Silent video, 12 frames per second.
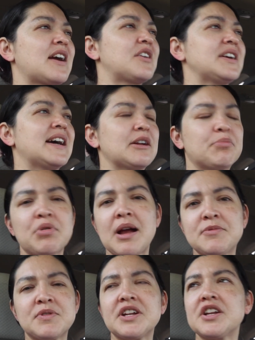I already got it
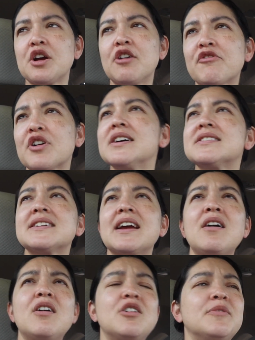prepped, ready to go for us to
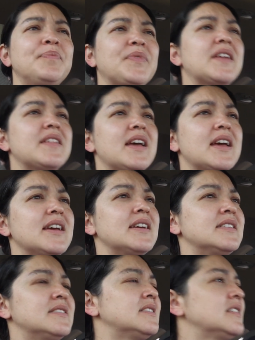get home. And
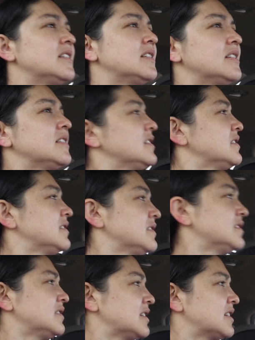
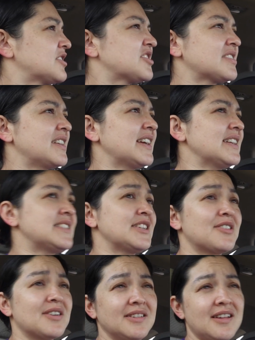then just gonna get
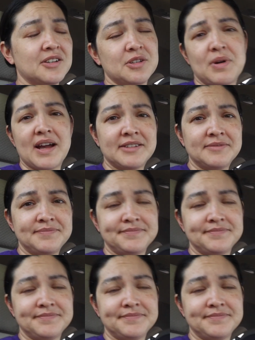dinner along the way.